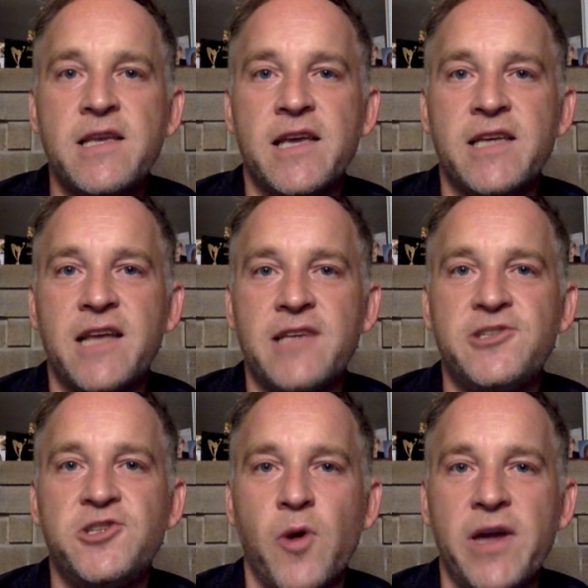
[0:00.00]
It does
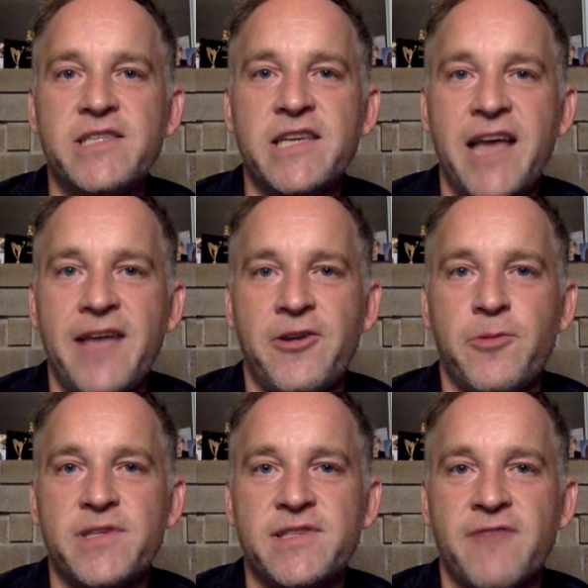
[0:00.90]
join together
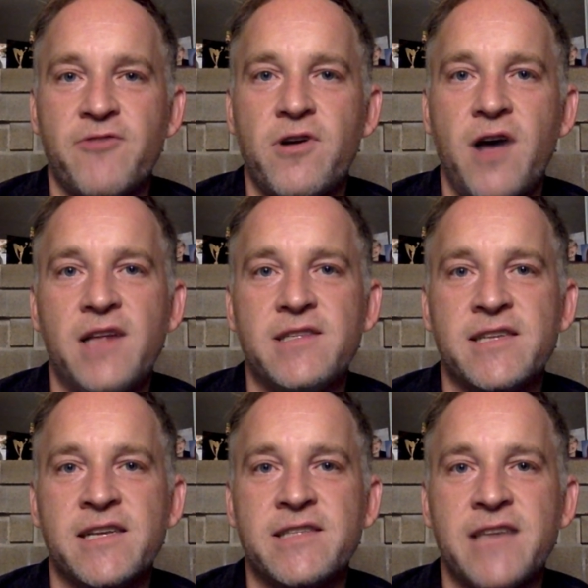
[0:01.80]
with several
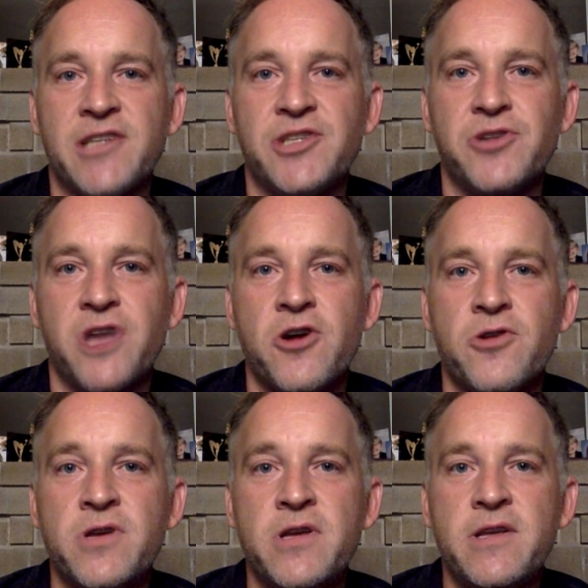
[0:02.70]
consonants, as you
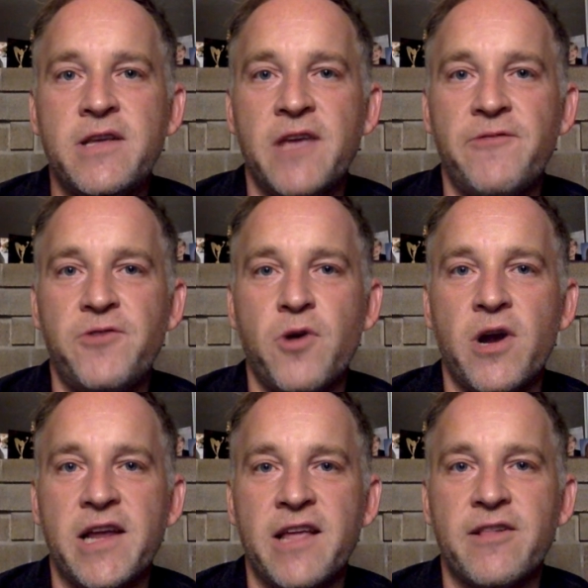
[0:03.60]
know, if you are
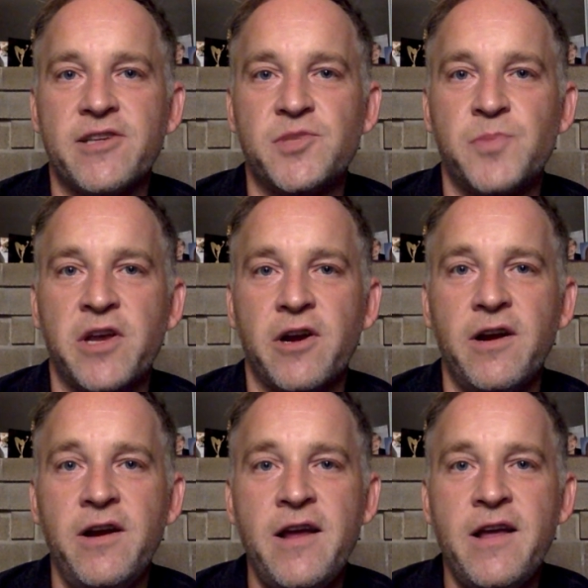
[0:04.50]
an English
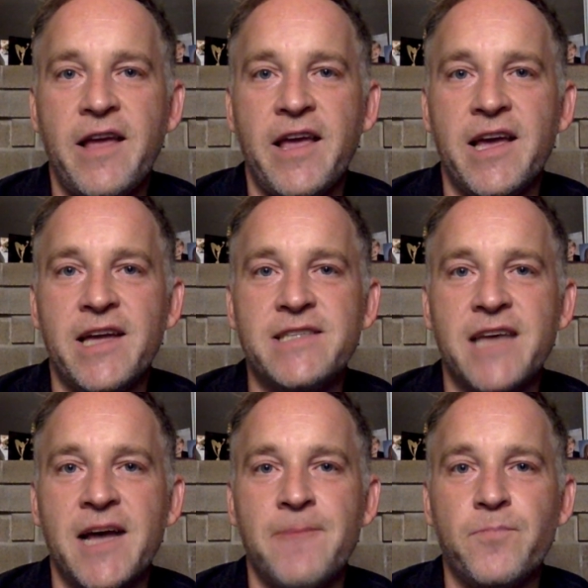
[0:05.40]
speaker. And
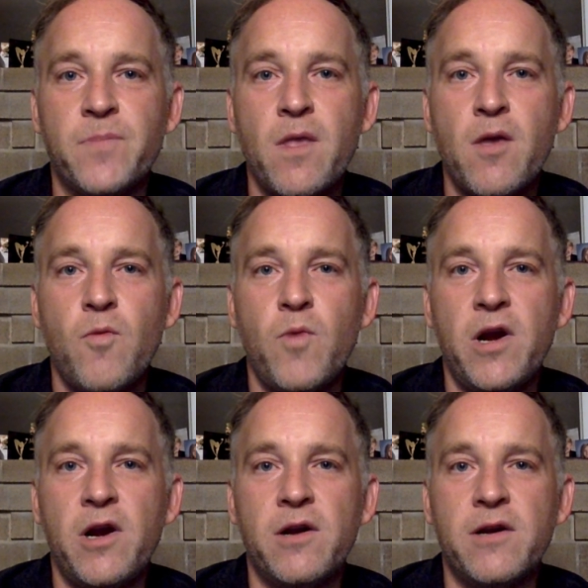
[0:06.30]

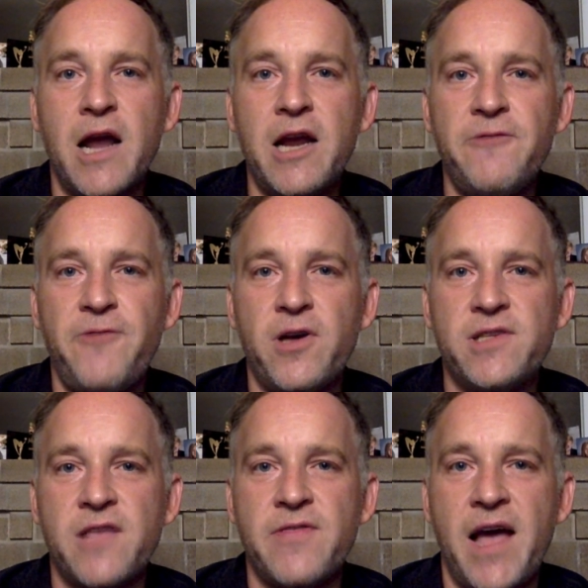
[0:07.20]
we're not going to focus
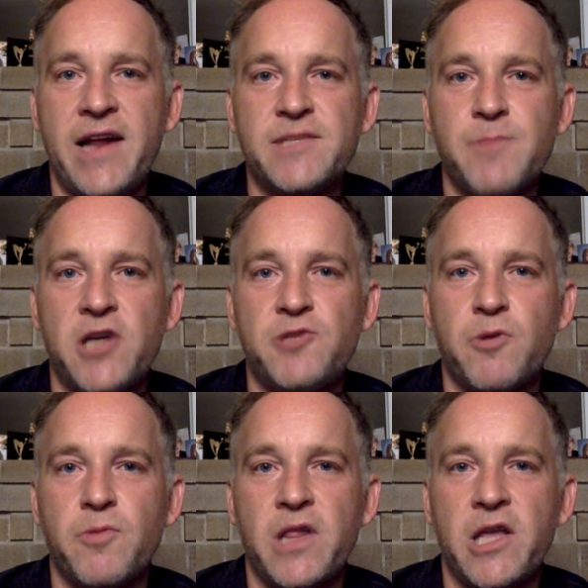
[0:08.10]
on that as much. We're
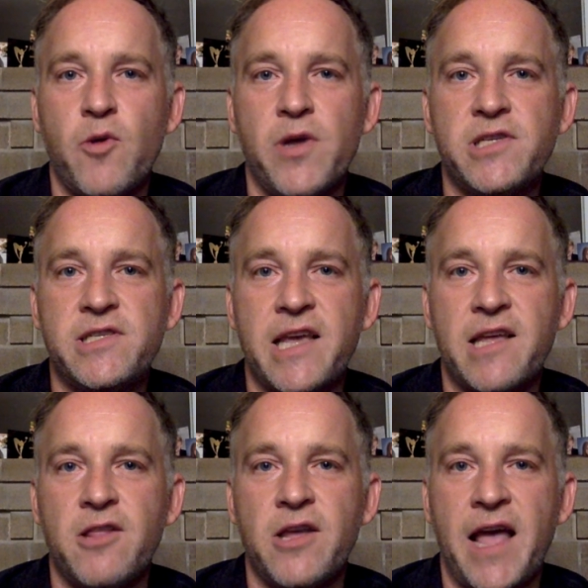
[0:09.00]
really going to take a
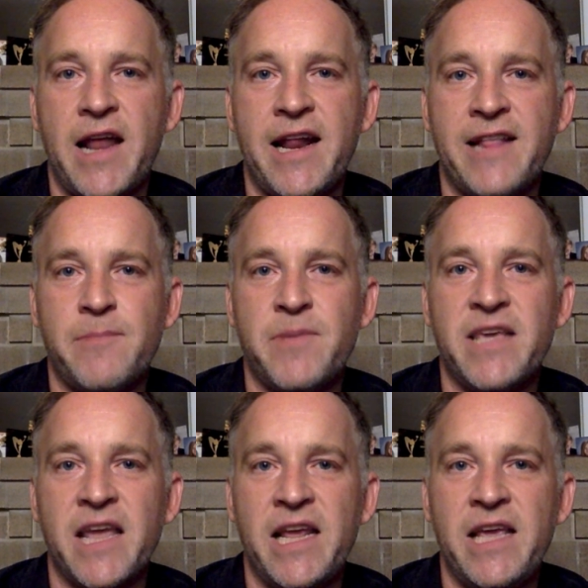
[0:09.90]
look at it at the
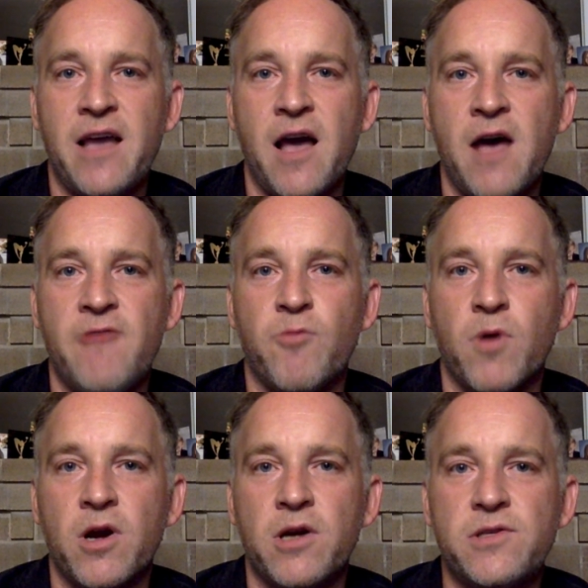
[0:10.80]
beginning of
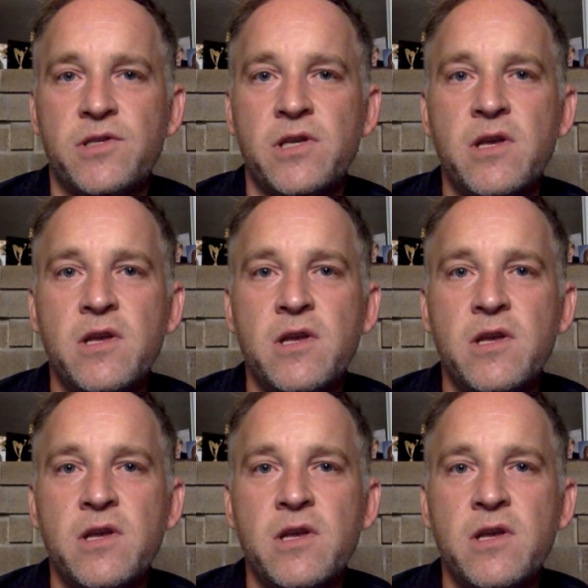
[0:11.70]
words.